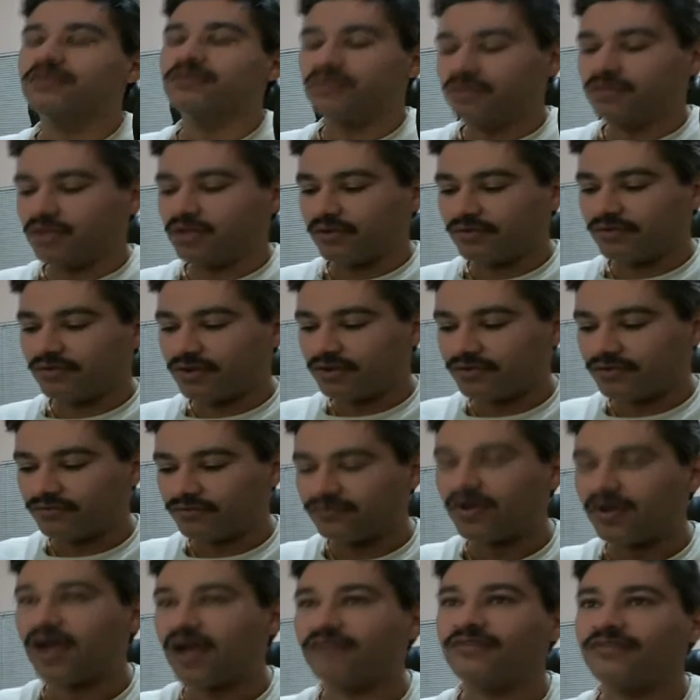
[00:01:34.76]
Every
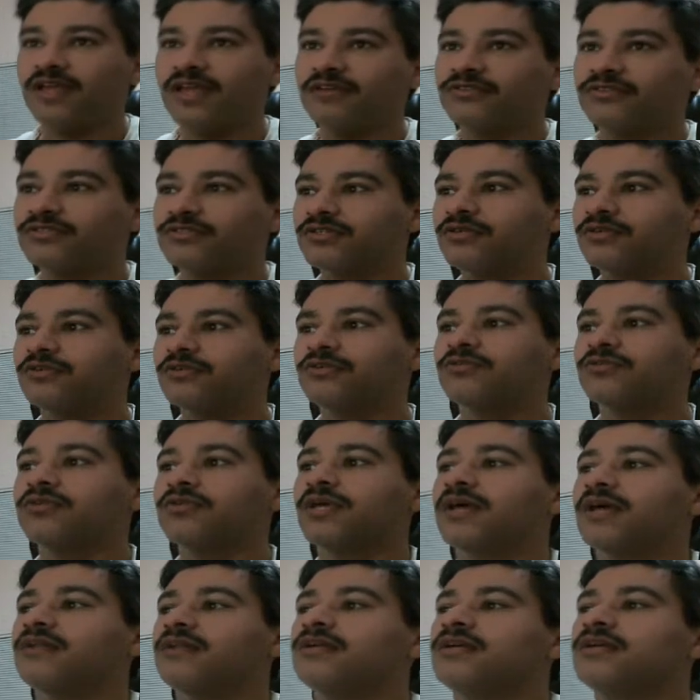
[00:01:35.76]
5 days or so, you'll
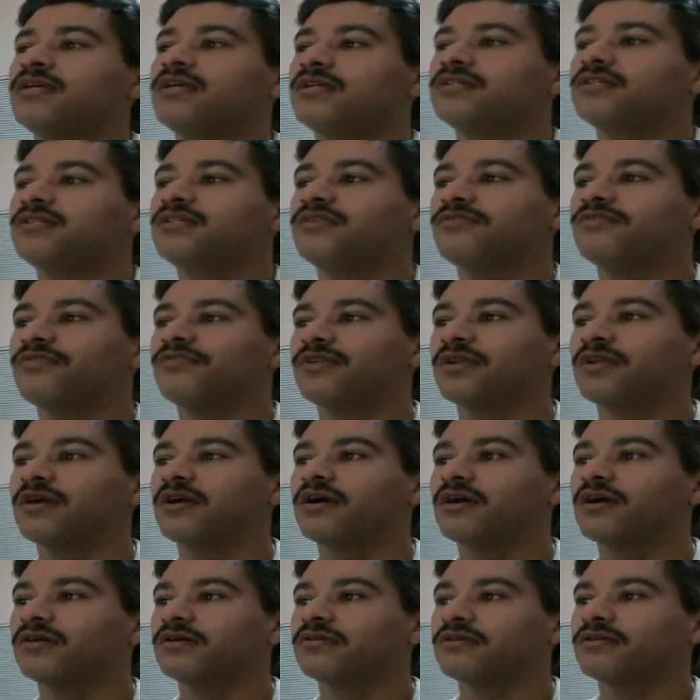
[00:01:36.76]
get different
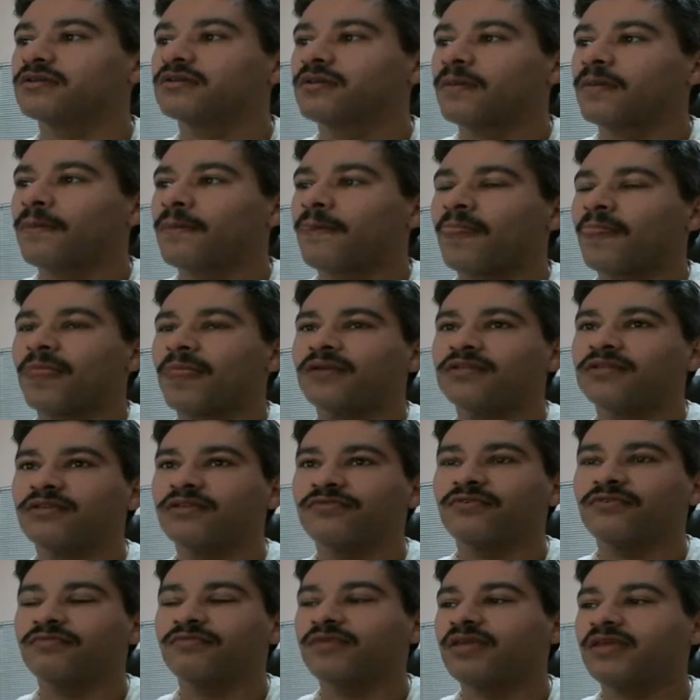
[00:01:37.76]

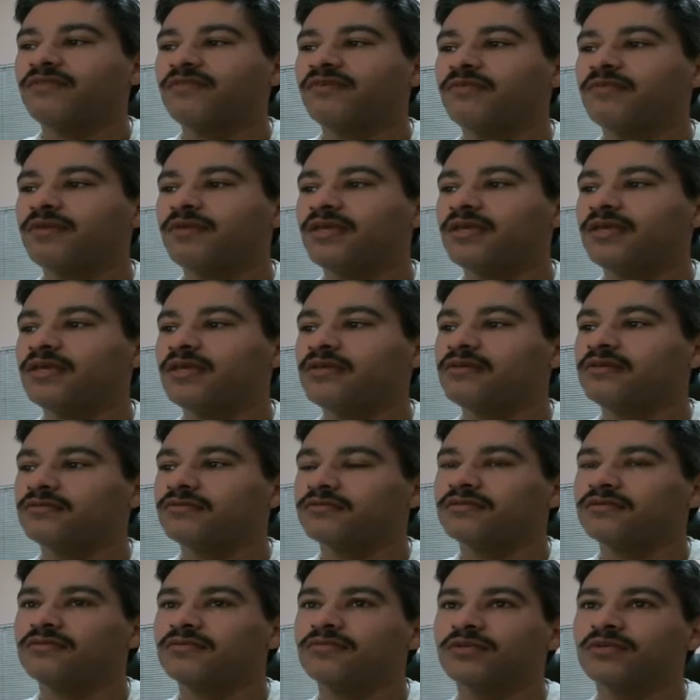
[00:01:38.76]
PvP,
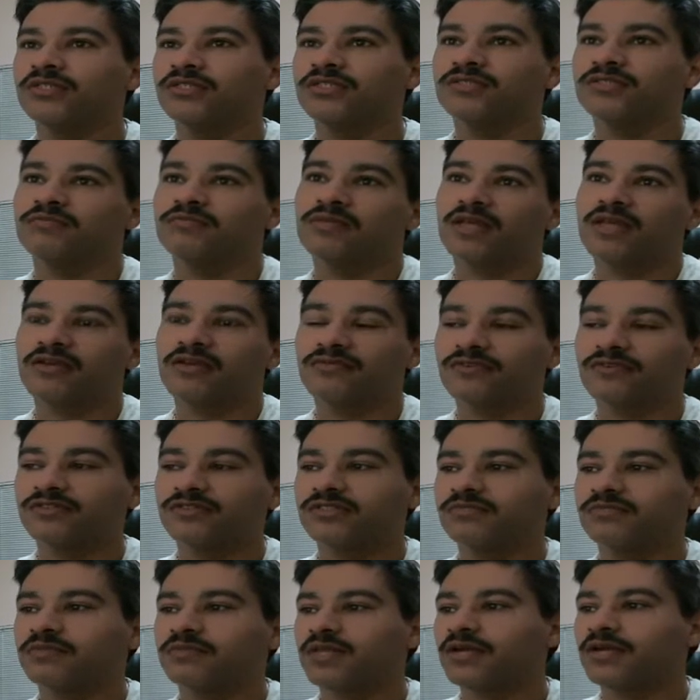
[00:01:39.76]
which is player
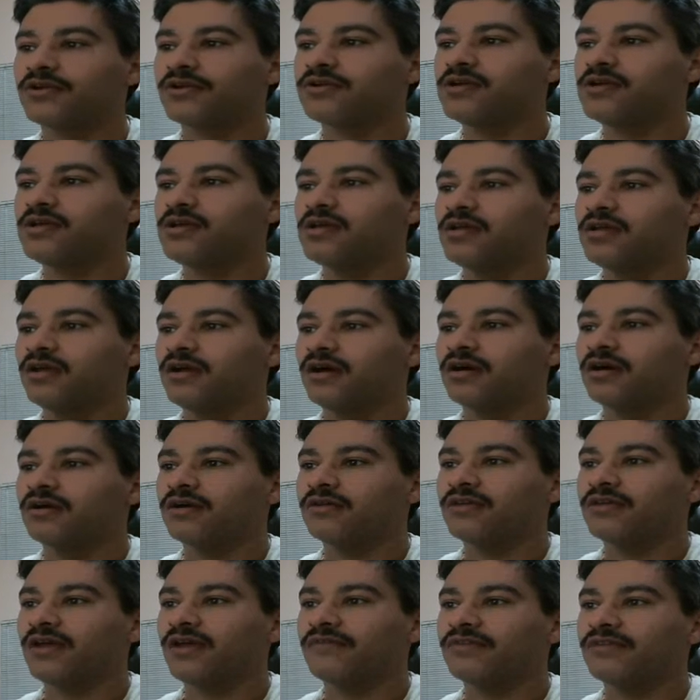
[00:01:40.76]
versus player.
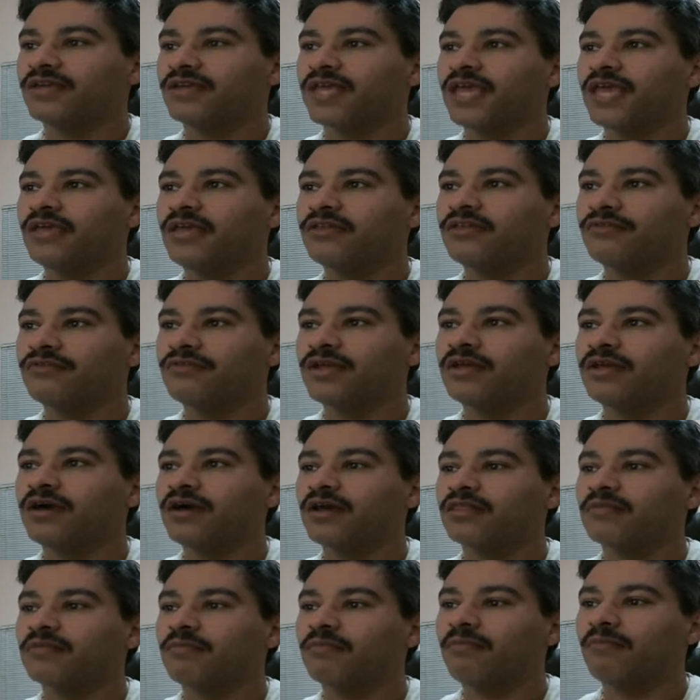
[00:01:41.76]
You have your King of the Ring
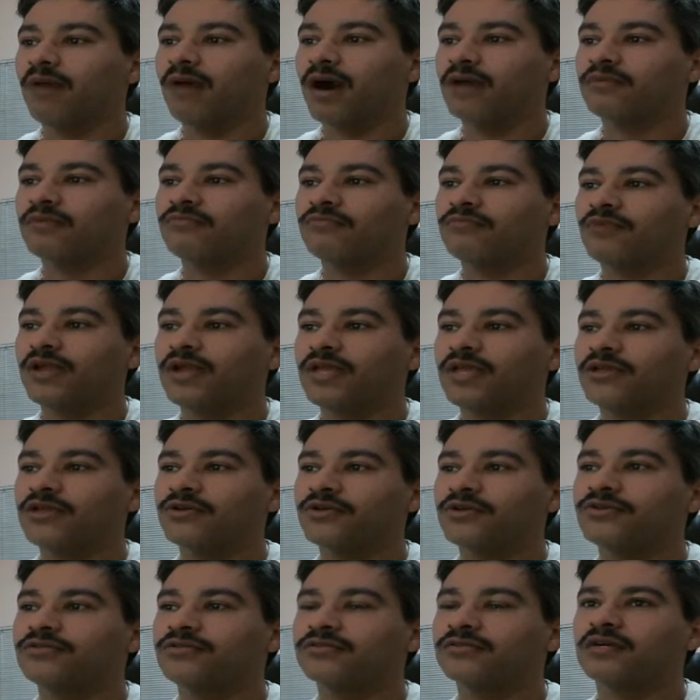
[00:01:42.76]
on the bottom right
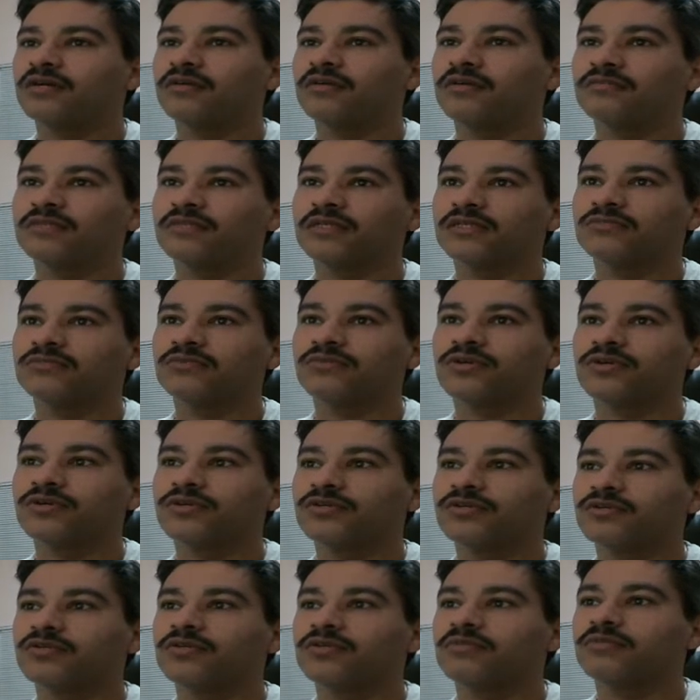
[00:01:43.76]
here. That's where
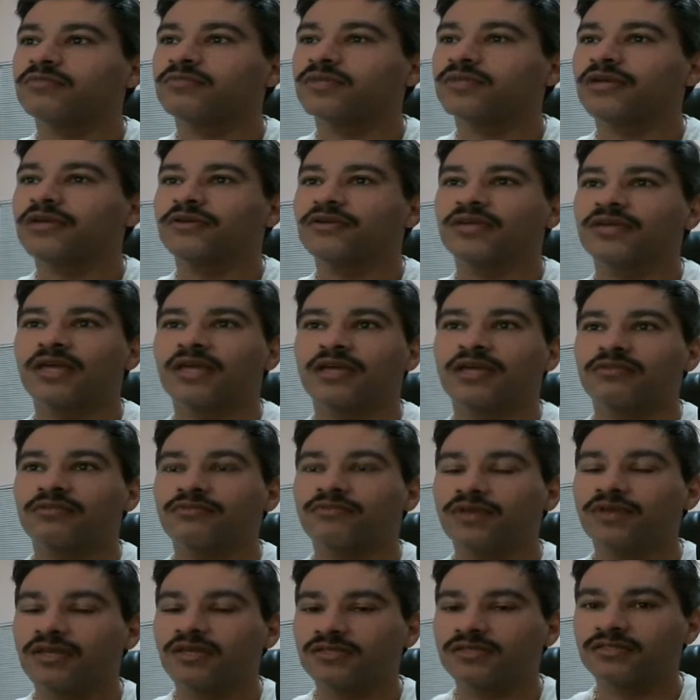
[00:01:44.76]
you could play your King
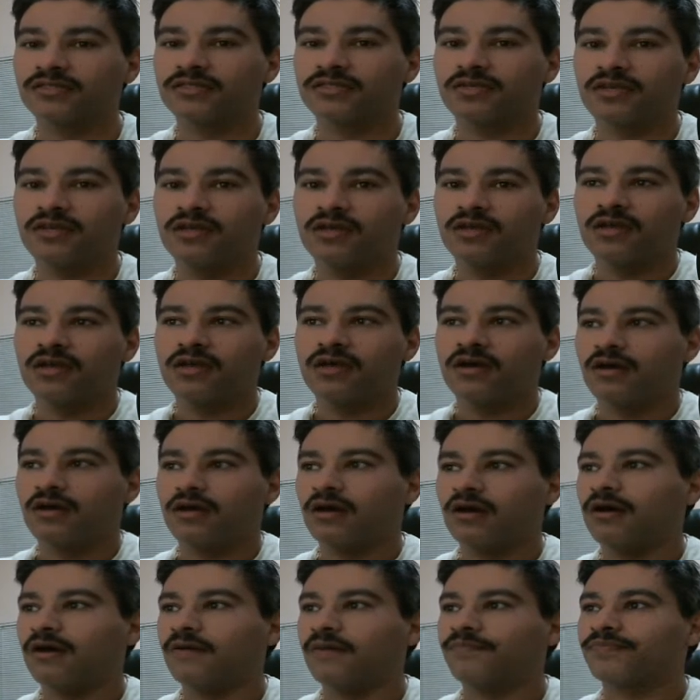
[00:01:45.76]
of the Rings.
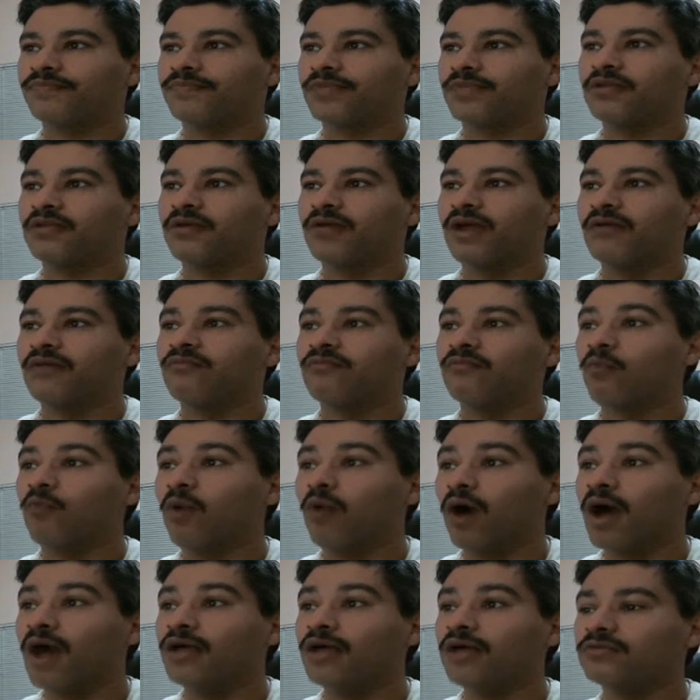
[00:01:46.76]
You have
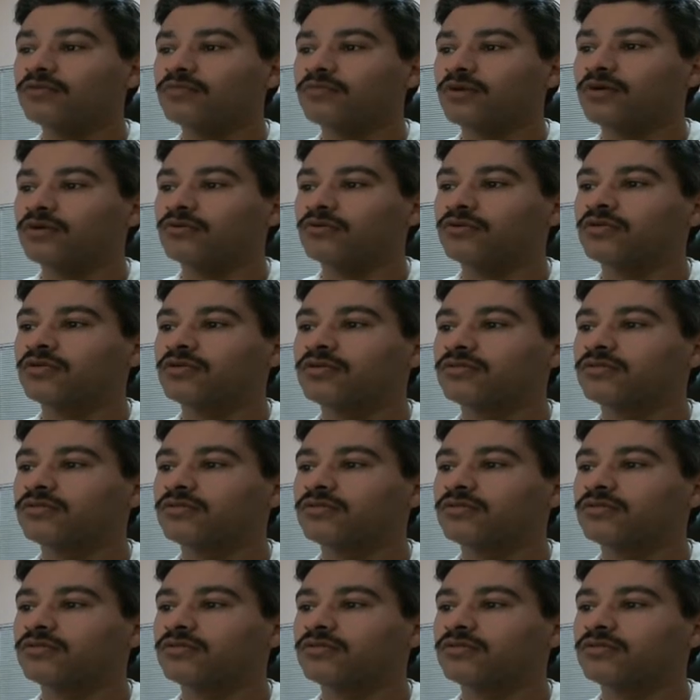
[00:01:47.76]
Wild Mode.